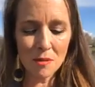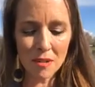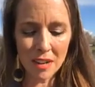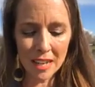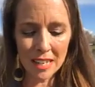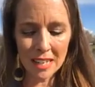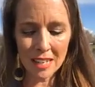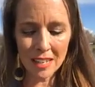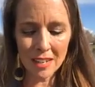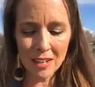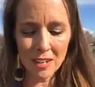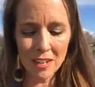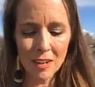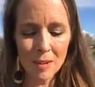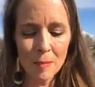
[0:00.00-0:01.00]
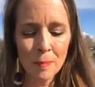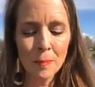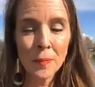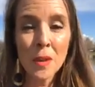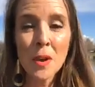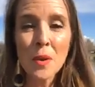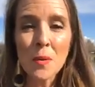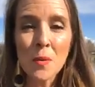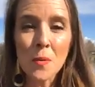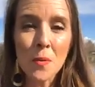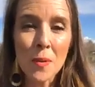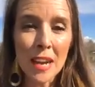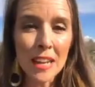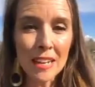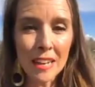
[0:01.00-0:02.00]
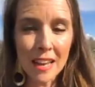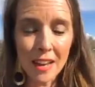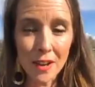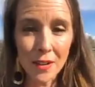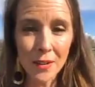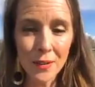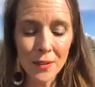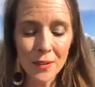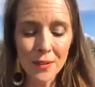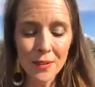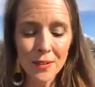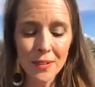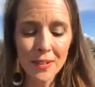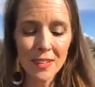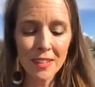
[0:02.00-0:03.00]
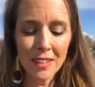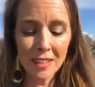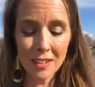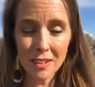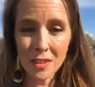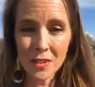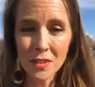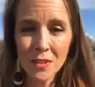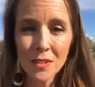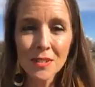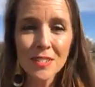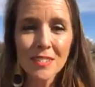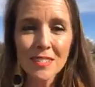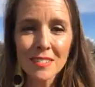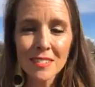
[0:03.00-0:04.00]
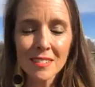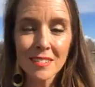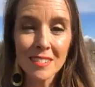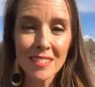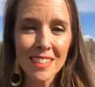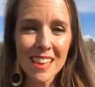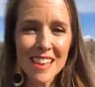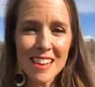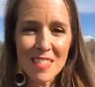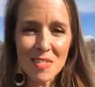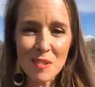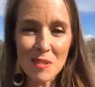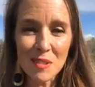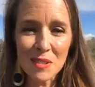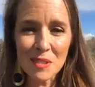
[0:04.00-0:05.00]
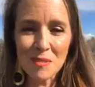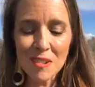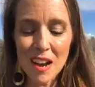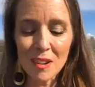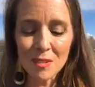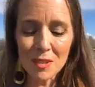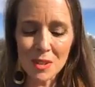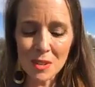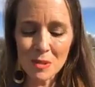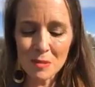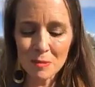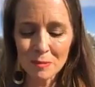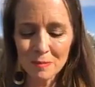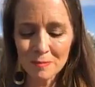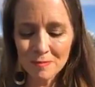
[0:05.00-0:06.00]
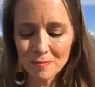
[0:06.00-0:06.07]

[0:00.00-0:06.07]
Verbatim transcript: right here, right now, in you and in those around you.